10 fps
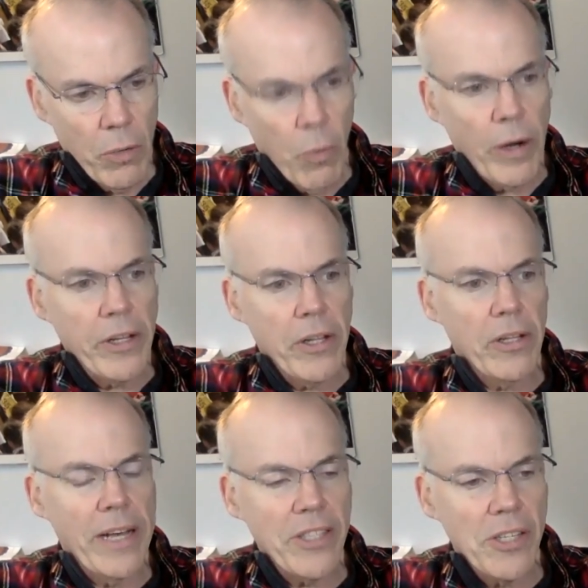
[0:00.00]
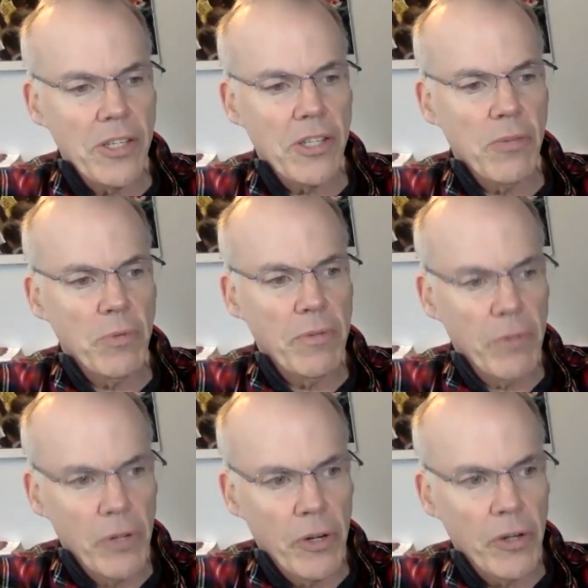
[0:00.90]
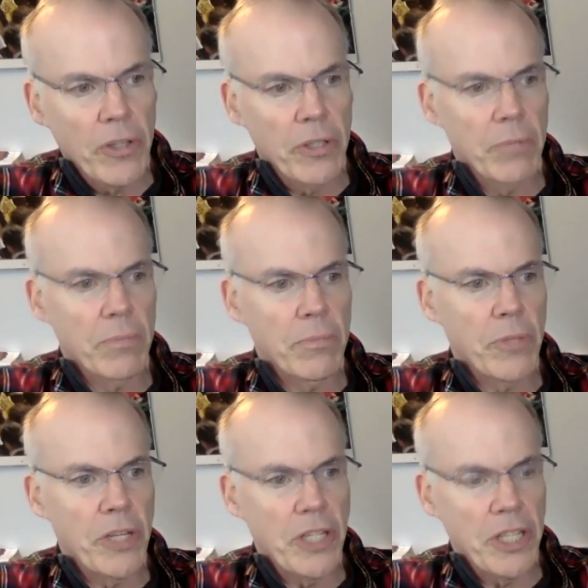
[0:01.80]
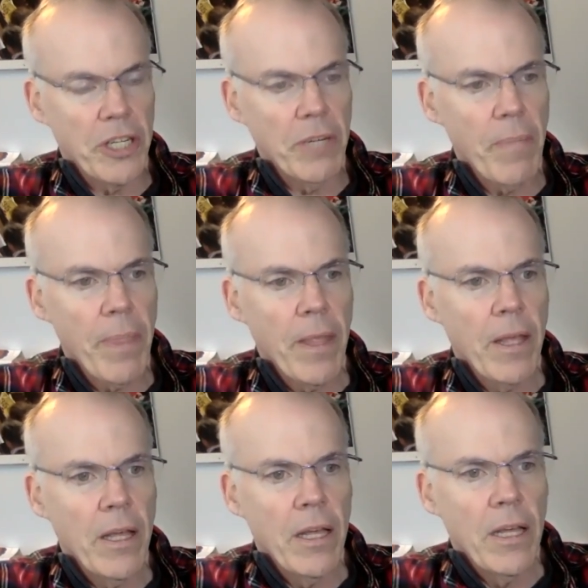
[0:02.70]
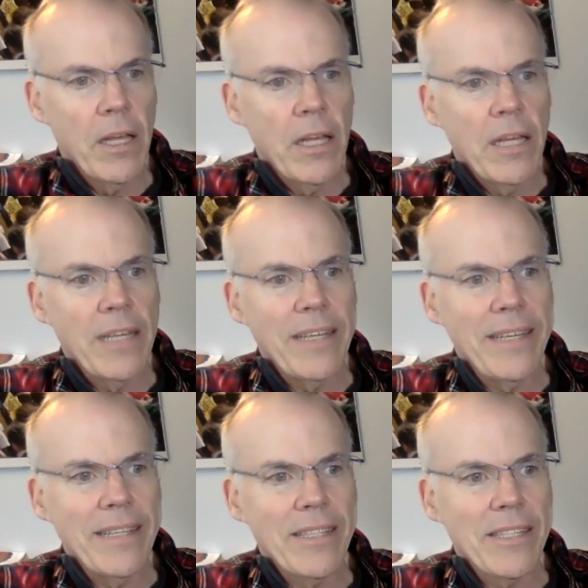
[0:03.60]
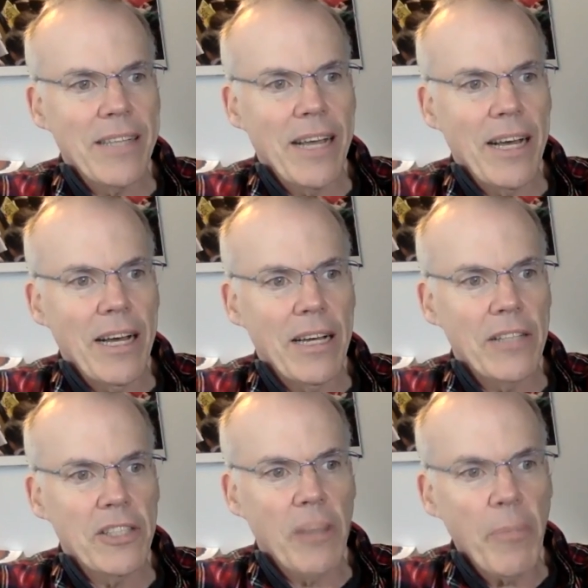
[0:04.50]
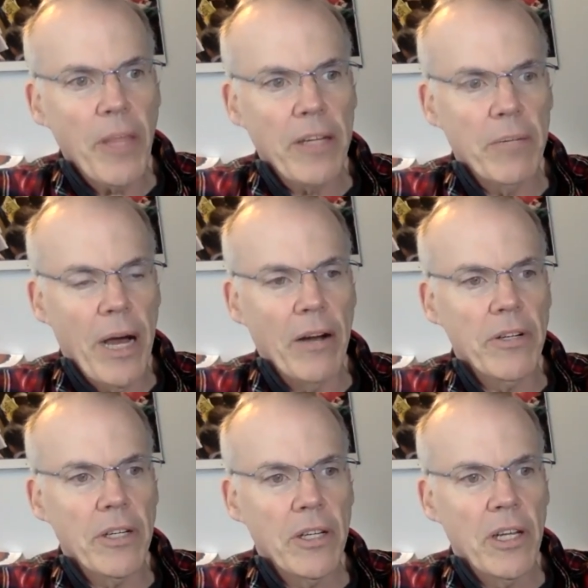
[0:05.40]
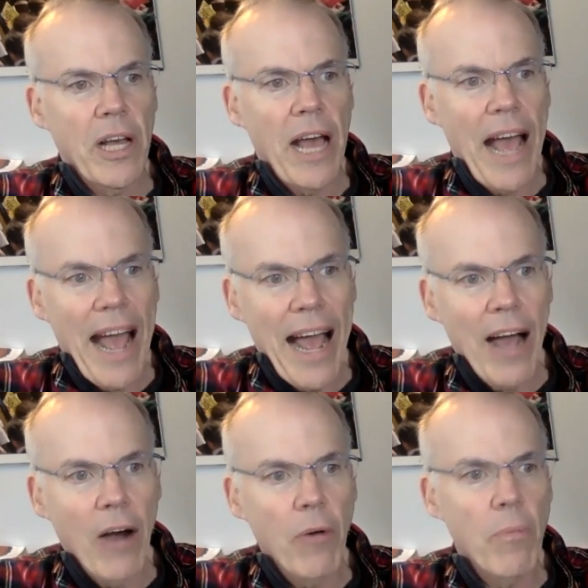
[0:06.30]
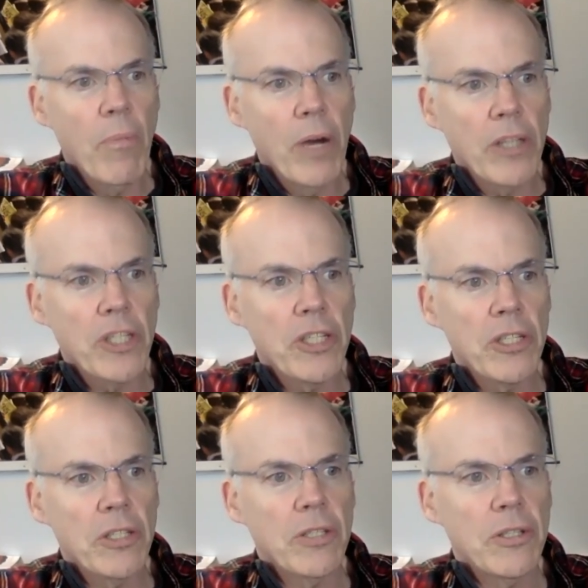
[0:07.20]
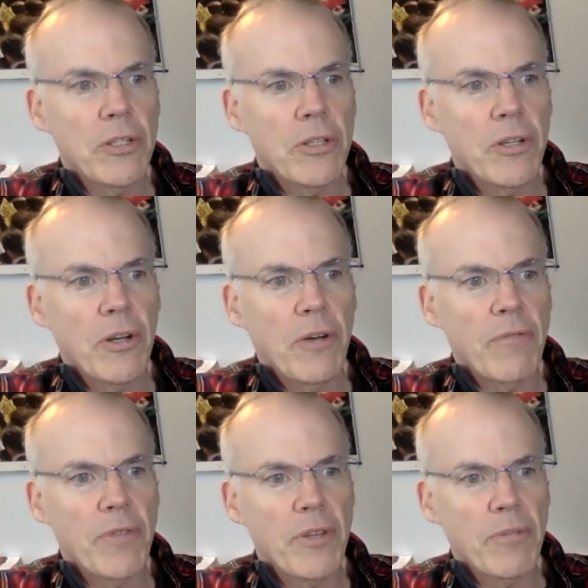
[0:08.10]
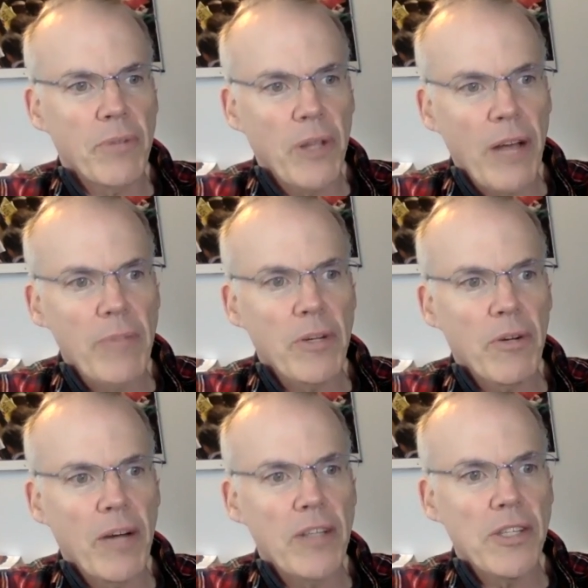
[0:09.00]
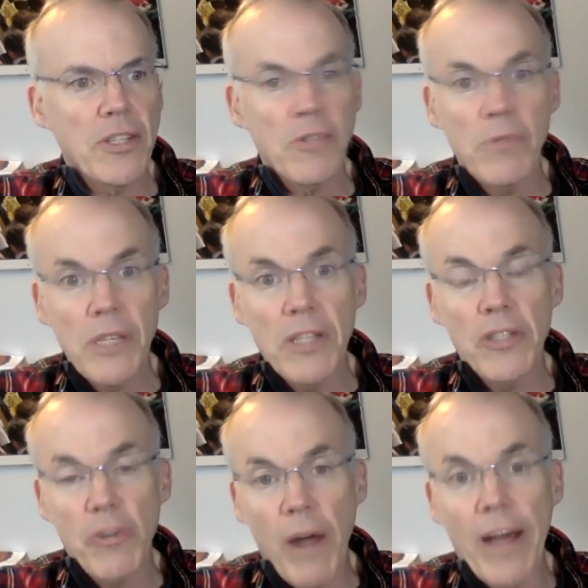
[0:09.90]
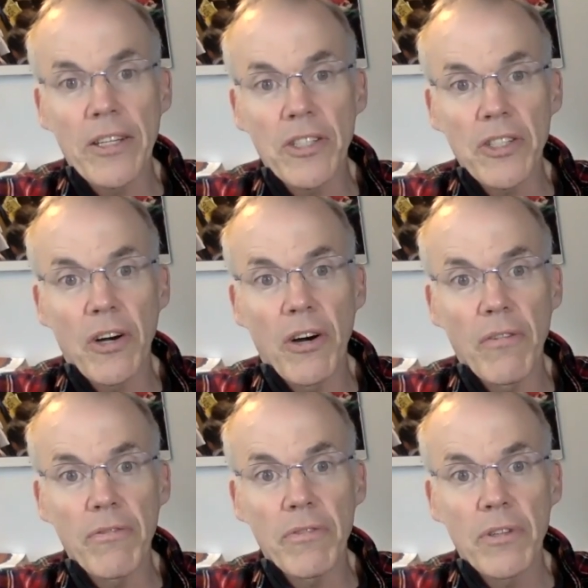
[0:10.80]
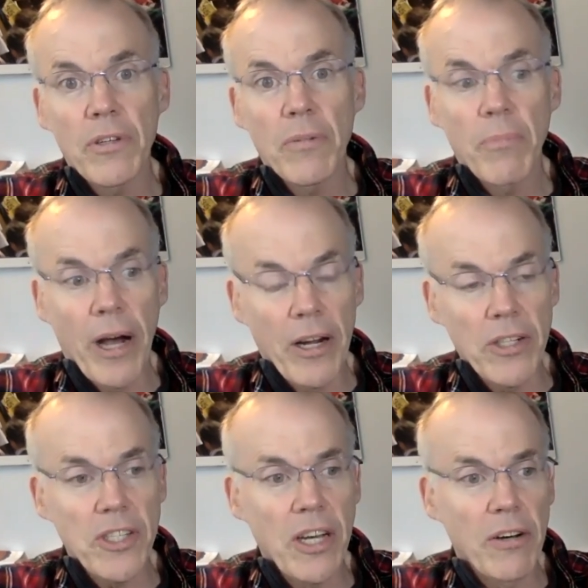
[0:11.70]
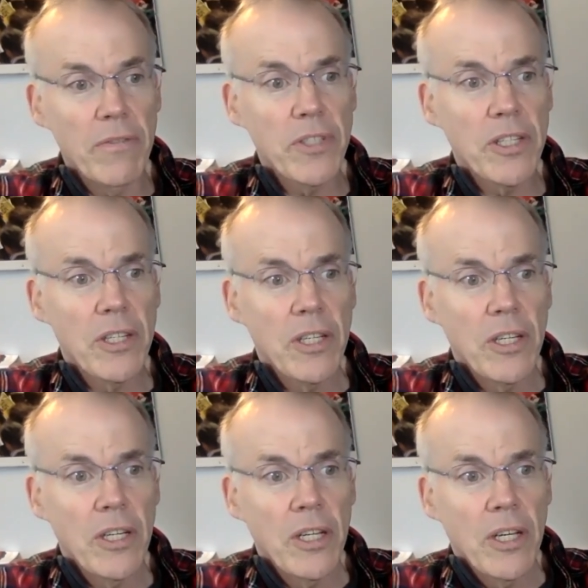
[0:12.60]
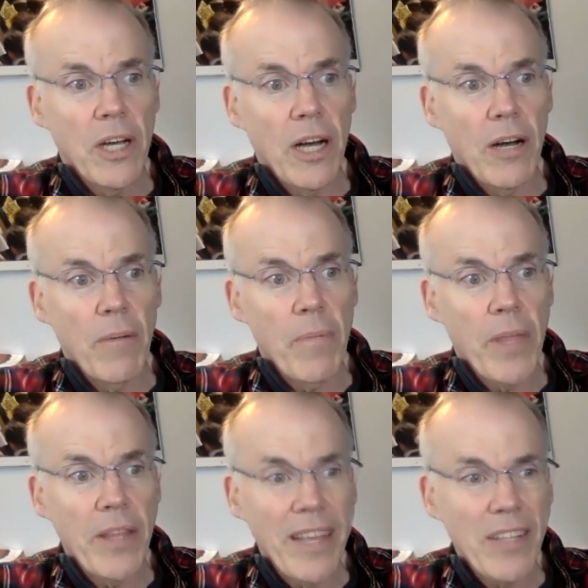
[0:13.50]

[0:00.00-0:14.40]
One of the lessons that we've learned this year is something about how much of the climate crisis we can try and solve by ourselves. And the